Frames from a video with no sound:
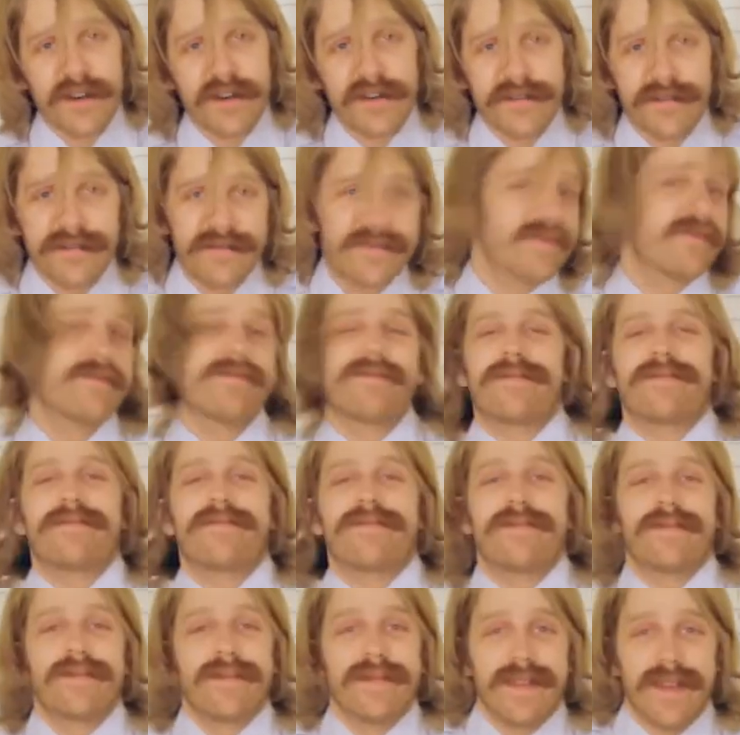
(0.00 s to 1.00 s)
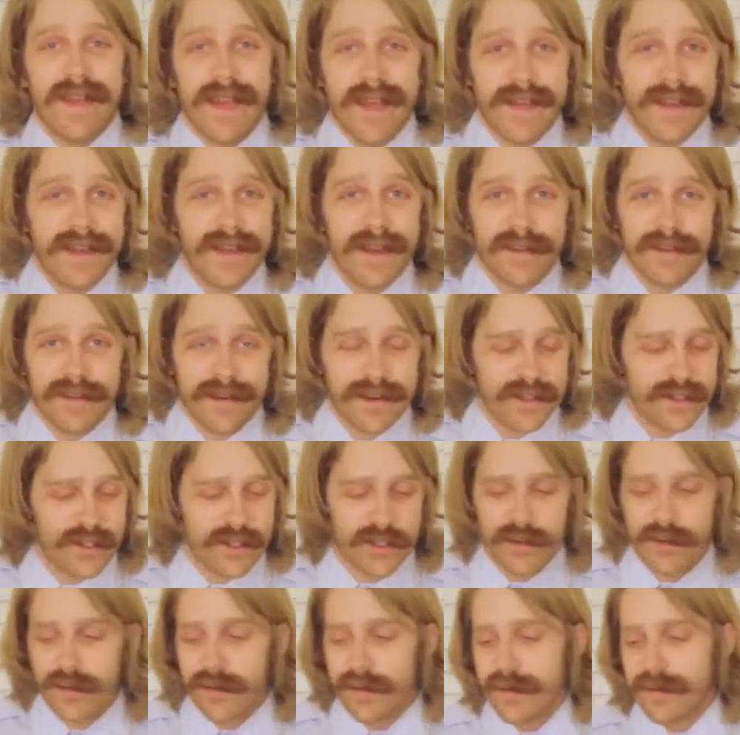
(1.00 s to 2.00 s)
of any other
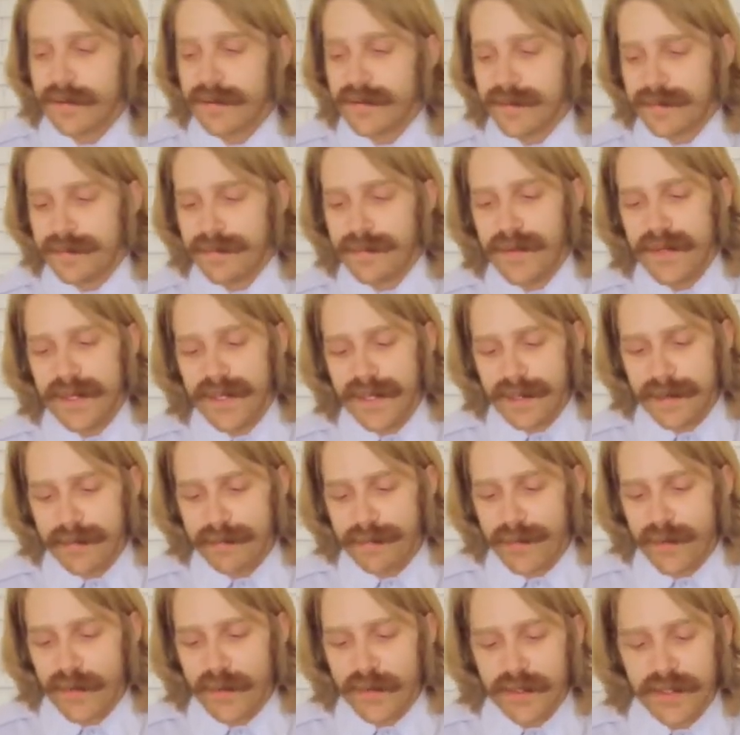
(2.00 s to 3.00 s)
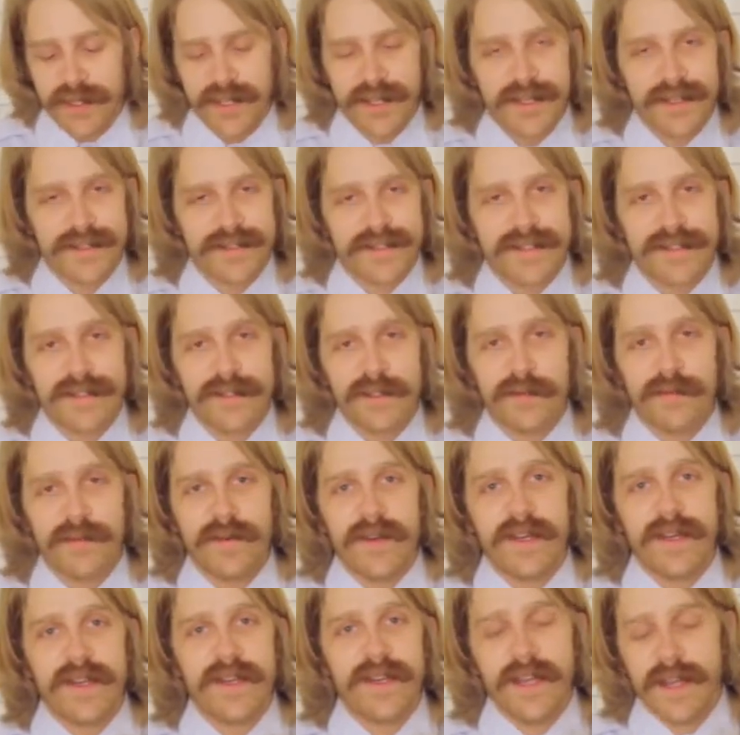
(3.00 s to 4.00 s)
controller. It was big and bulky and
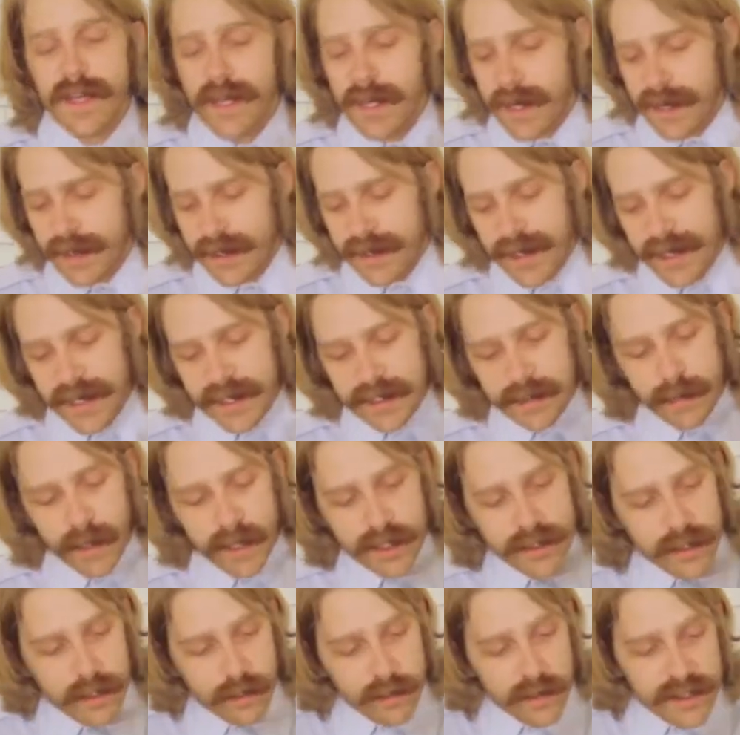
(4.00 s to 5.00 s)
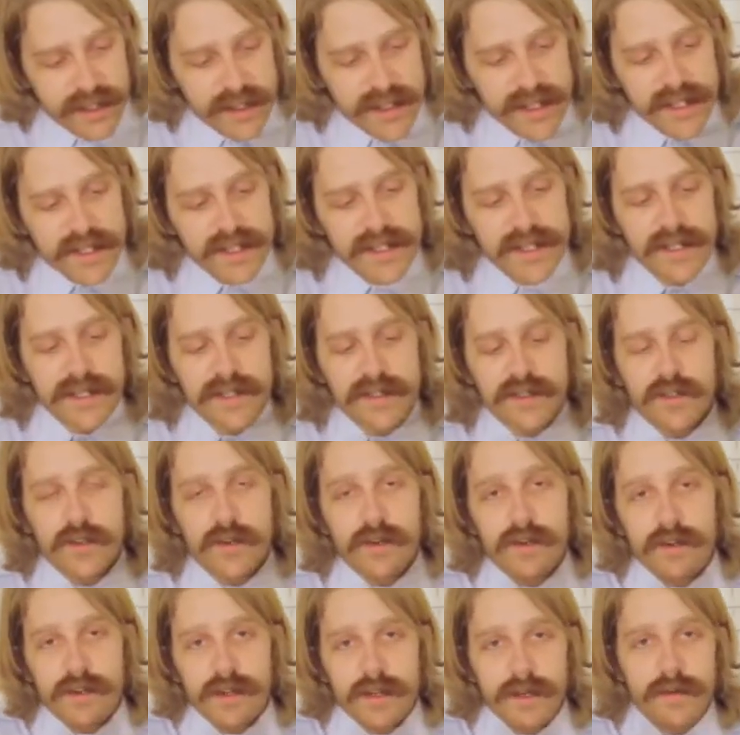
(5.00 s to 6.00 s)
stupid. The Xbox 360
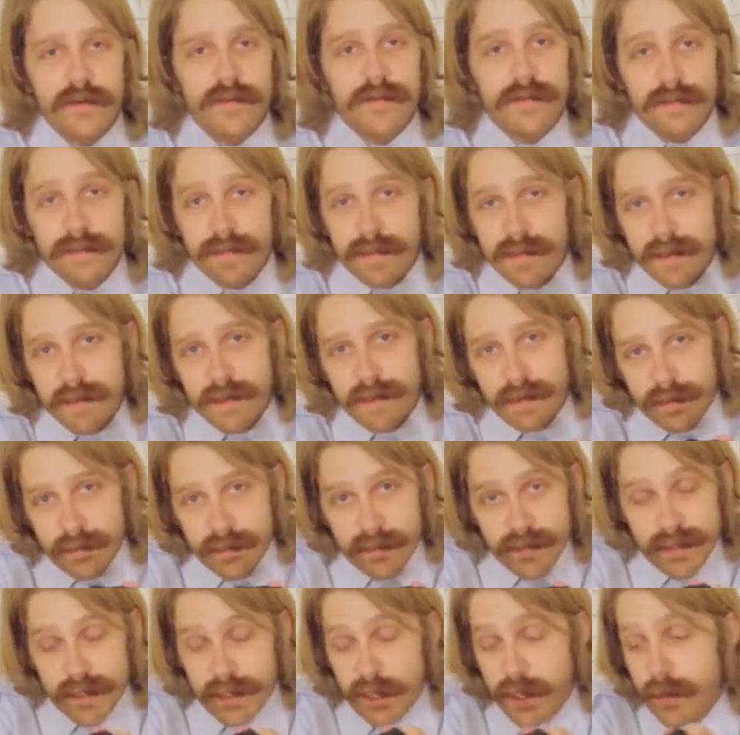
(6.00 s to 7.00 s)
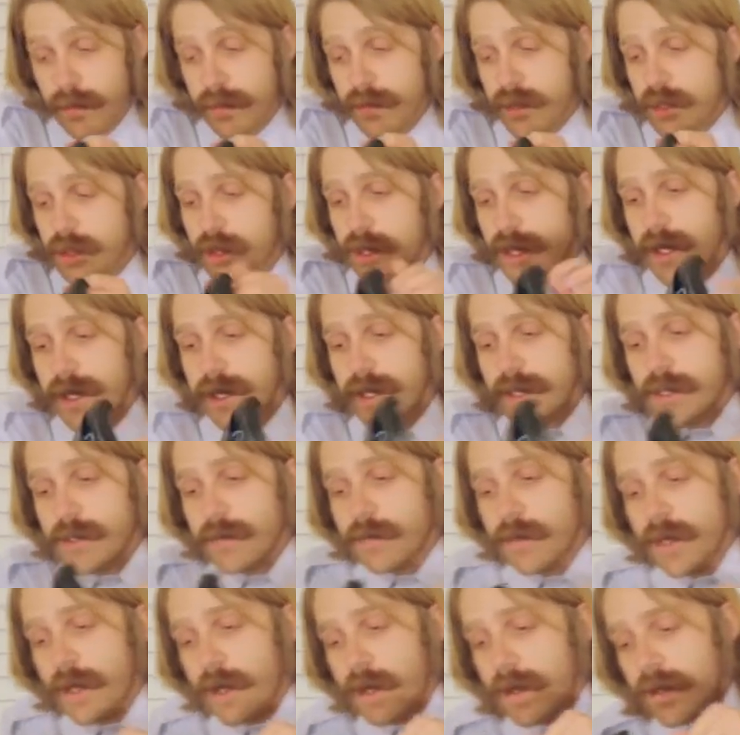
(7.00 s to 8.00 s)
controller was a huge change
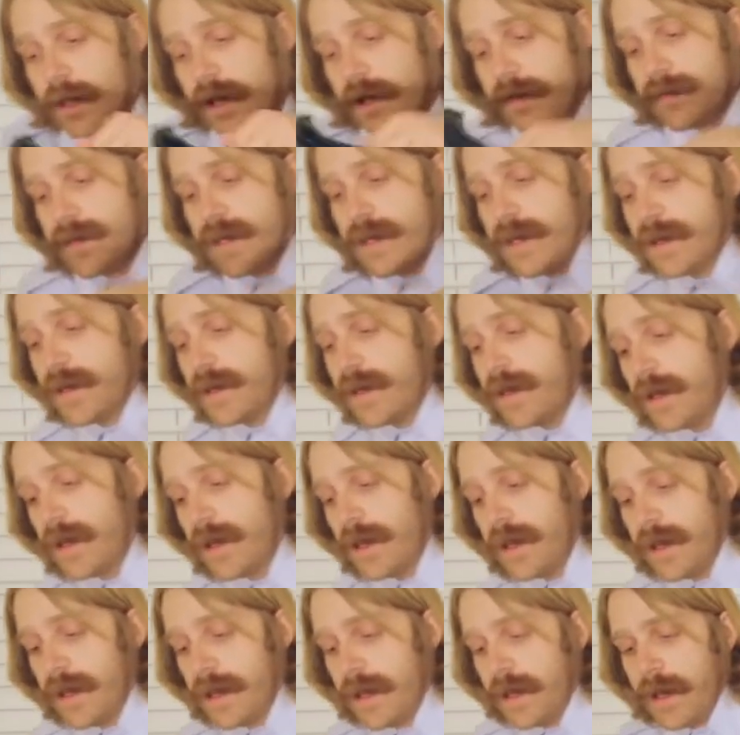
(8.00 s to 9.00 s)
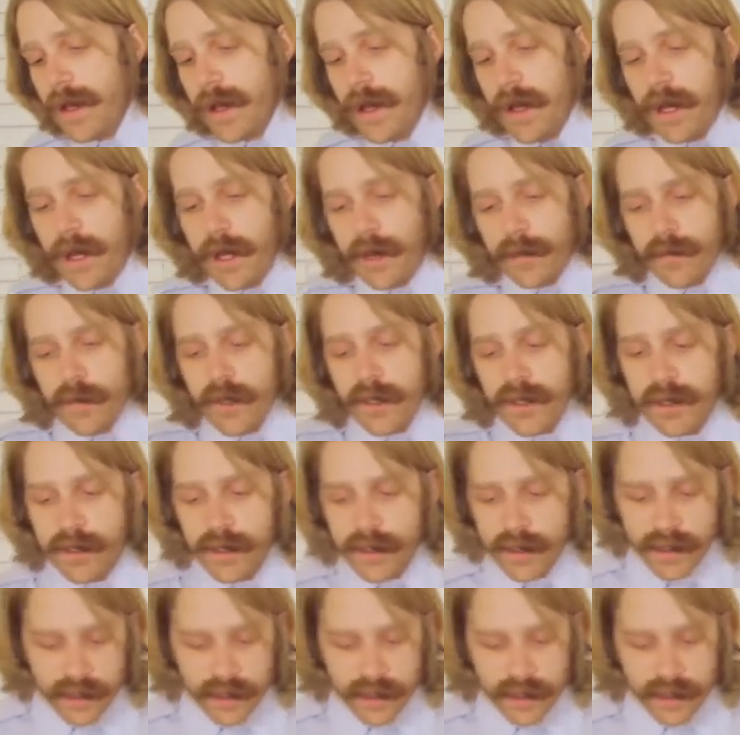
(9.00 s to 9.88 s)
and we all loved it. Really good